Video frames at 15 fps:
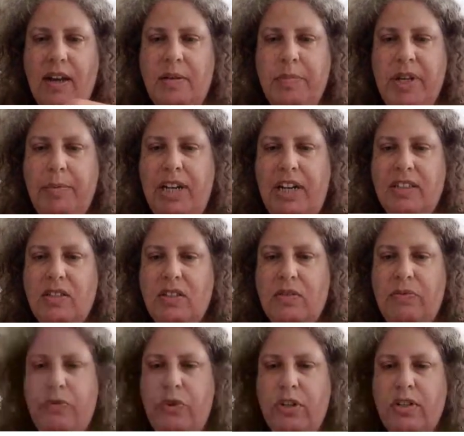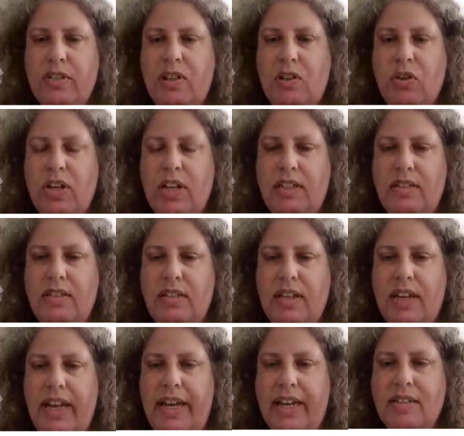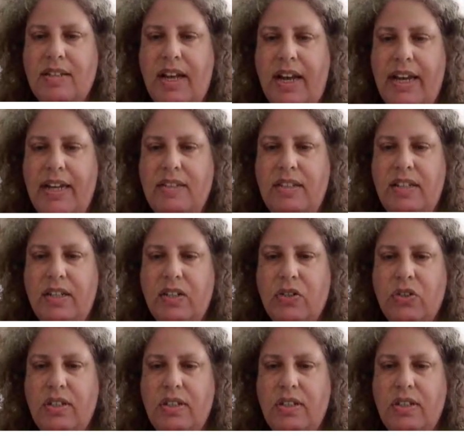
Uh, maybe let's first look at the Xi's here.